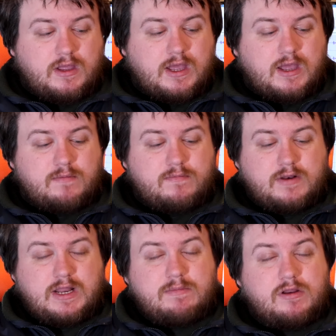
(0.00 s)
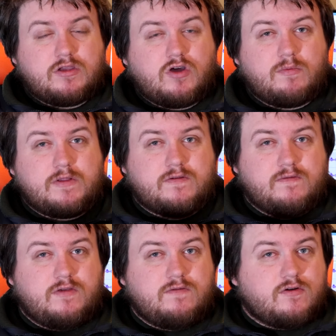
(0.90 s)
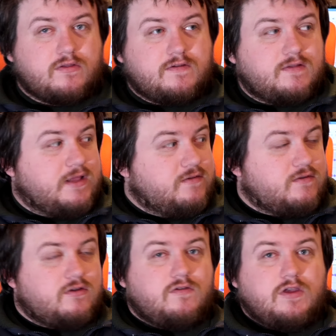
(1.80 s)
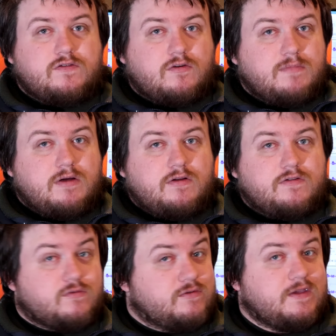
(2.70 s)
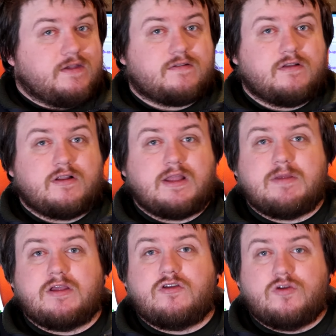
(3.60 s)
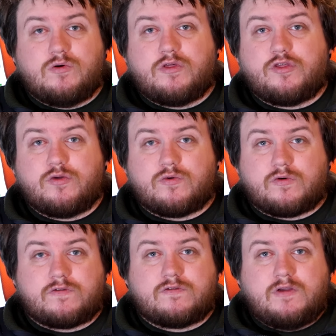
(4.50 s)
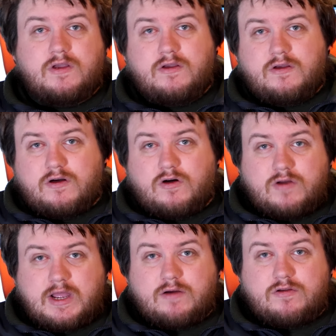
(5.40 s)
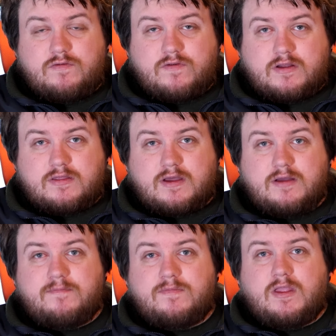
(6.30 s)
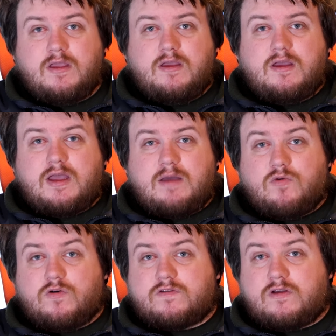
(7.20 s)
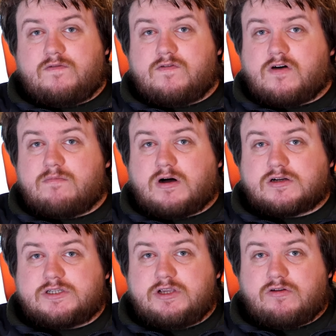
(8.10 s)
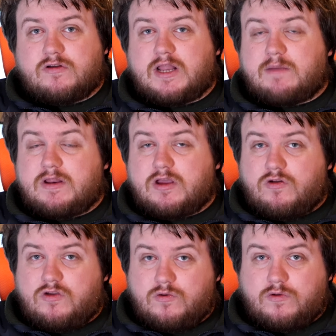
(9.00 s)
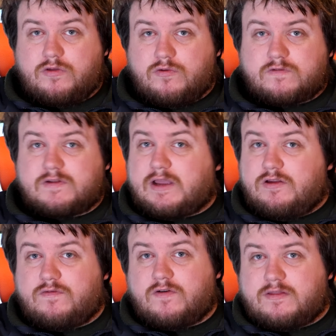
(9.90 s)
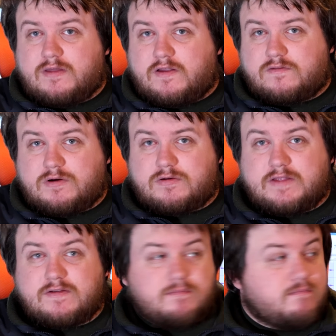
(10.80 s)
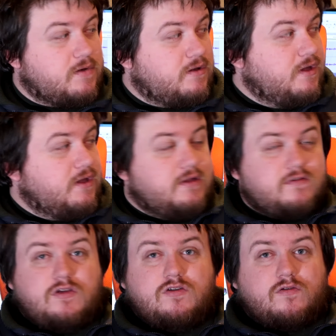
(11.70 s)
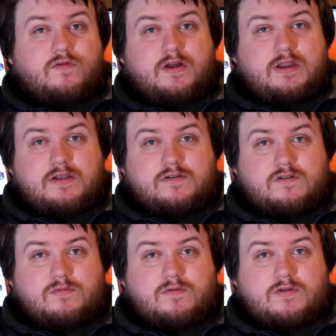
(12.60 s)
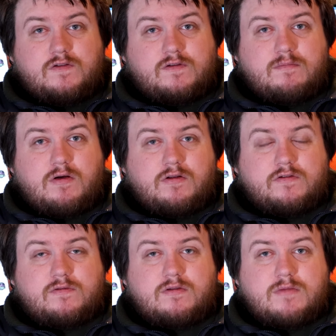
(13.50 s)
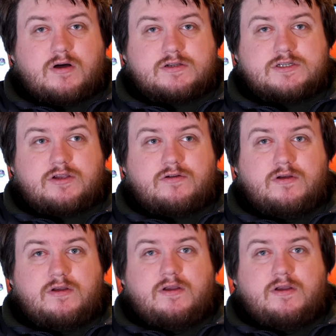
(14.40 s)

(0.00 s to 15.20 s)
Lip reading: Let me know in the comments if you've got this lens and you use it on mirrorless or DSLR, and let me know your thoughts on how you find that. Also, if you've got a Mark II, let me know your thoughts on how you find that as well. Do you not find any issues with using a mirrorless with the Mark II?